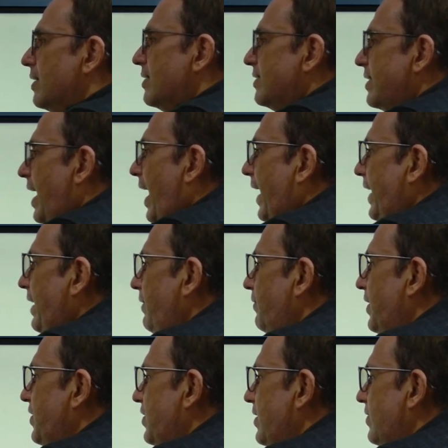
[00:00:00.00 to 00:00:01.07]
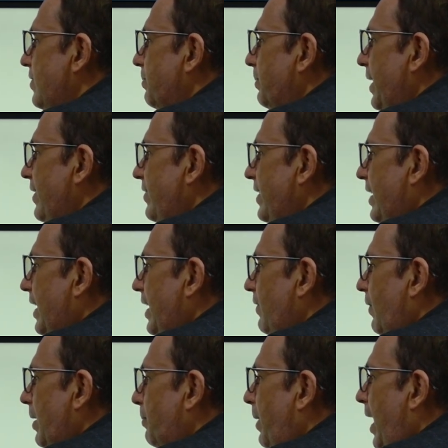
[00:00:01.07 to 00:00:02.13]
psi, which is basically
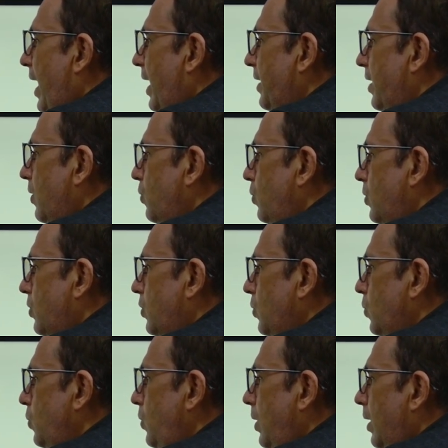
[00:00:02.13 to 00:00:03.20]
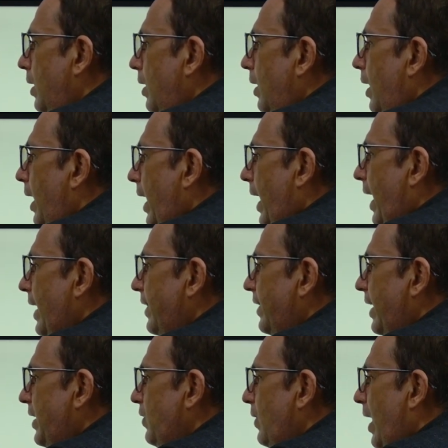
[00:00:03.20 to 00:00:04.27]
1 by under root 2, and
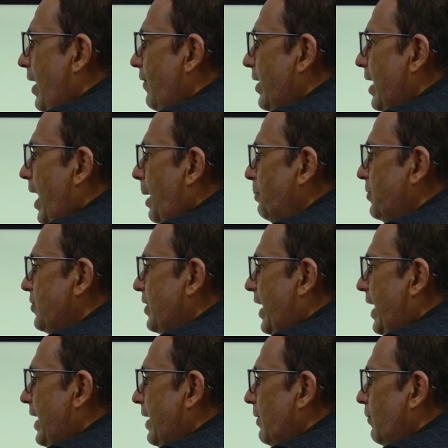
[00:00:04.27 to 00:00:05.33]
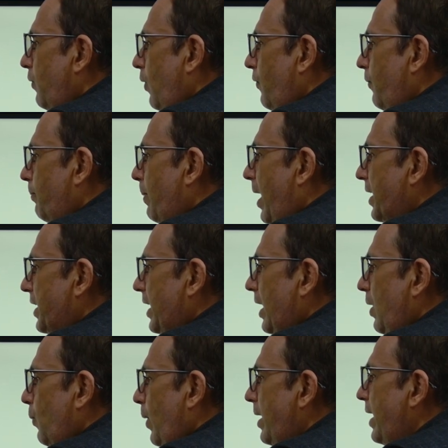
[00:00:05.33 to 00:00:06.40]
then you have an up state of
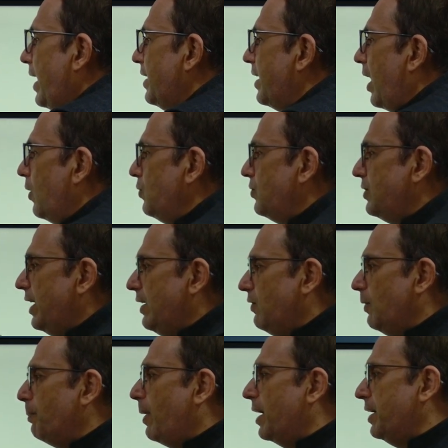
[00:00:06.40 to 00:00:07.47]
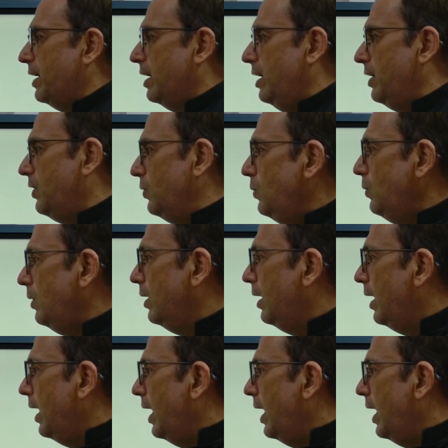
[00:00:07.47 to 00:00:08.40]
particle 1 and down state for particle 2,